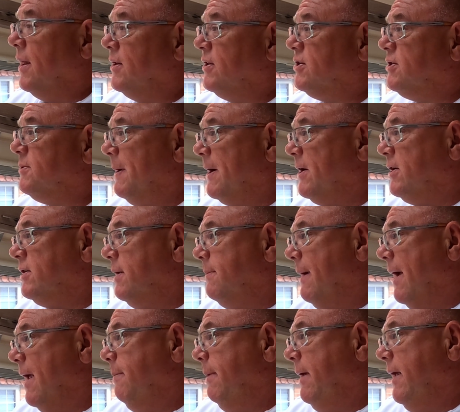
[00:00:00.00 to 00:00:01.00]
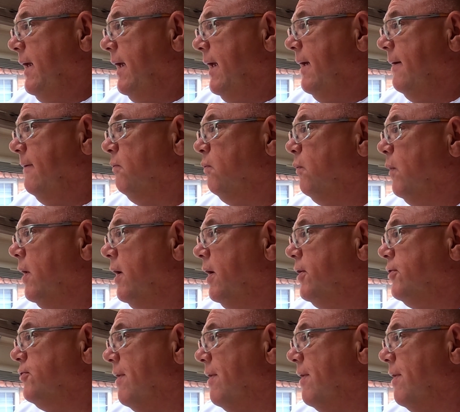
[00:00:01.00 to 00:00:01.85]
Especially maybe if we're